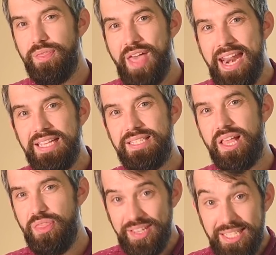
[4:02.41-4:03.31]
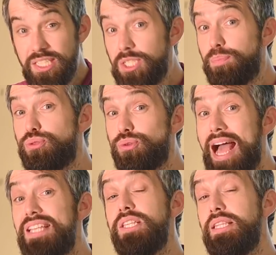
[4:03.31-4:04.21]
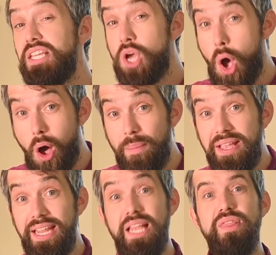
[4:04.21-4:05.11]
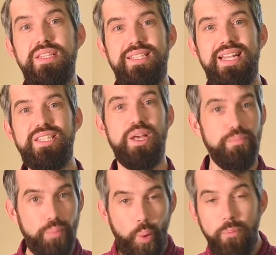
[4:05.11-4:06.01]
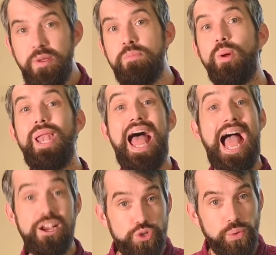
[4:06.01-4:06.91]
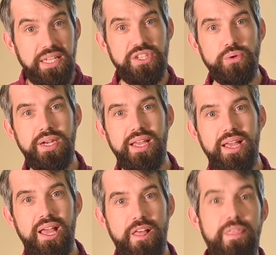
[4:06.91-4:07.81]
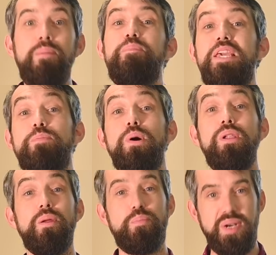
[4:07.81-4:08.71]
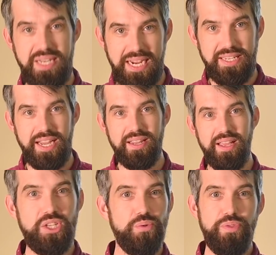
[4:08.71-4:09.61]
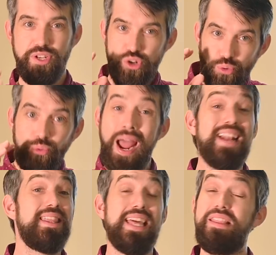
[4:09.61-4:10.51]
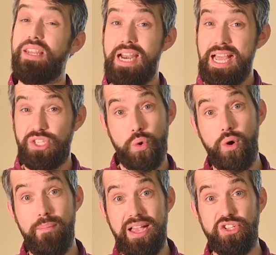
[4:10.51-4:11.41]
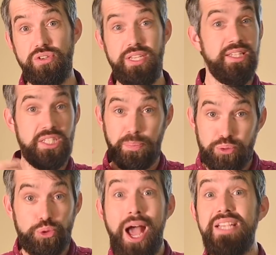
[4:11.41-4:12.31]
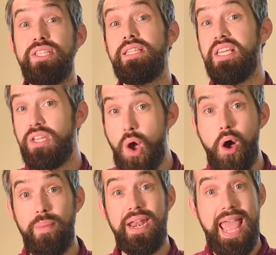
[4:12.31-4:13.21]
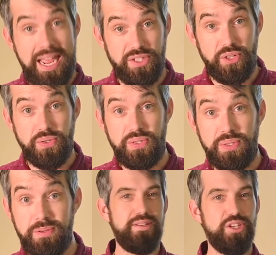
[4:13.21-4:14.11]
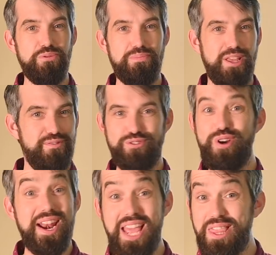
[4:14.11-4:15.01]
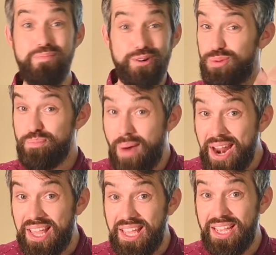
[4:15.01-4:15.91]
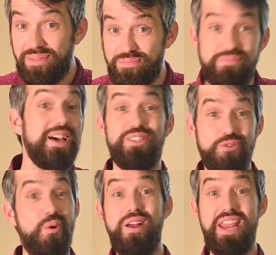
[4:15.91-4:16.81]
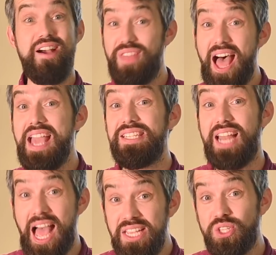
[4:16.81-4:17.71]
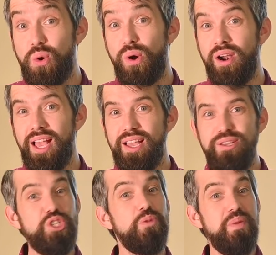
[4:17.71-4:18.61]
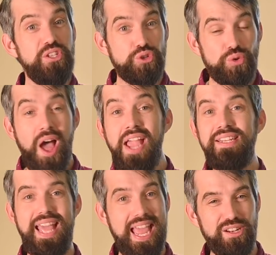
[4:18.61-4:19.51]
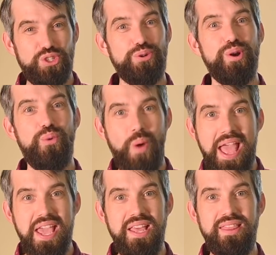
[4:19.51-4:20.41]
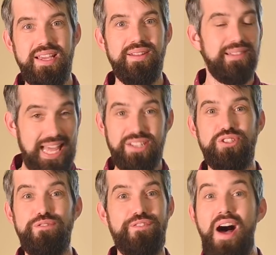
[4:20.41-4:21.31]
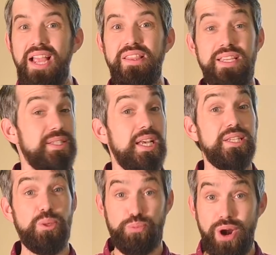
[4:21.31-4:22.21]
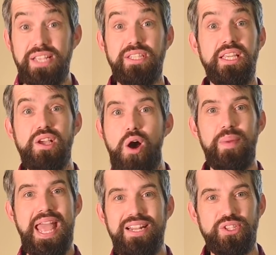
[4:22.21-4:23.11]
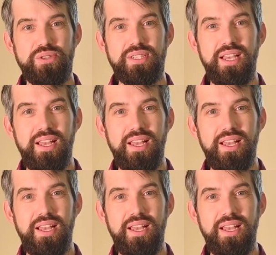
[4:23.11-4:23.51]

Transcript: That is, this is surprisingly common in the sense that more people actually do it than people predict it. So the direct thing that an iScore measures is surprisingly common answers. And so if you're trying to get the most money and thus you want to have the highest iScore, you should be trying to answer in a way that lets you find these surprisingly common answers.